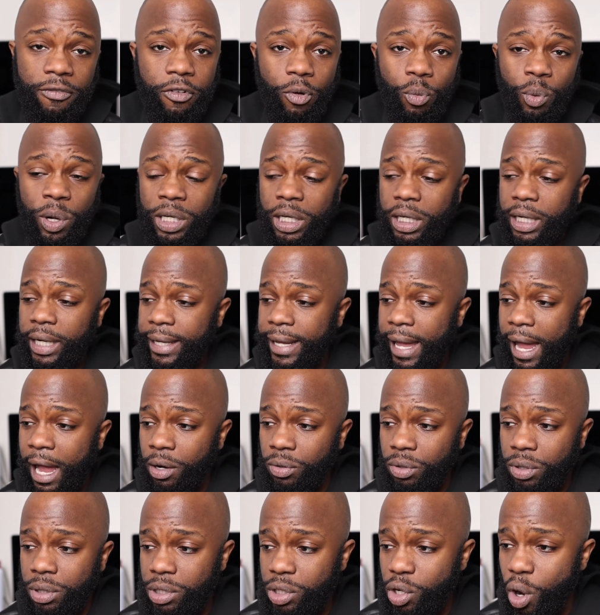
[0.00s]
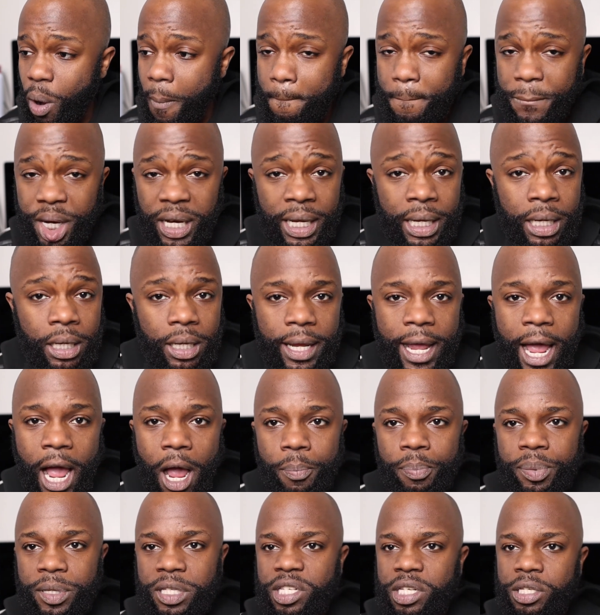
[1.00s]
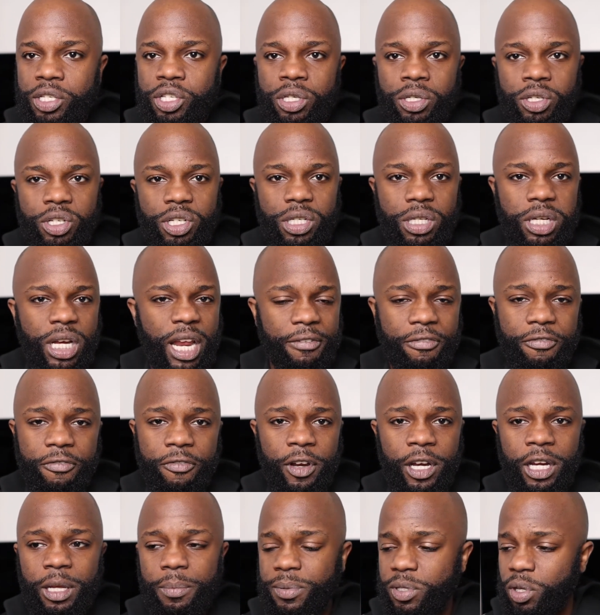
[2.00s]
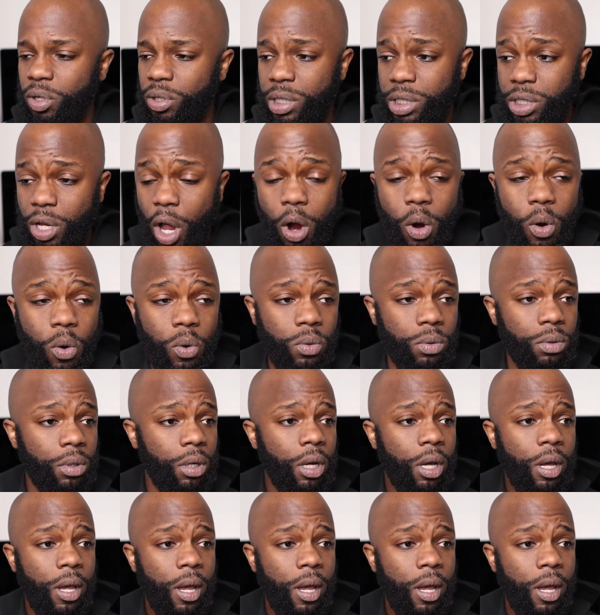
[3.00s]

for one of the counters, completely out of position, just left Phillips on his own.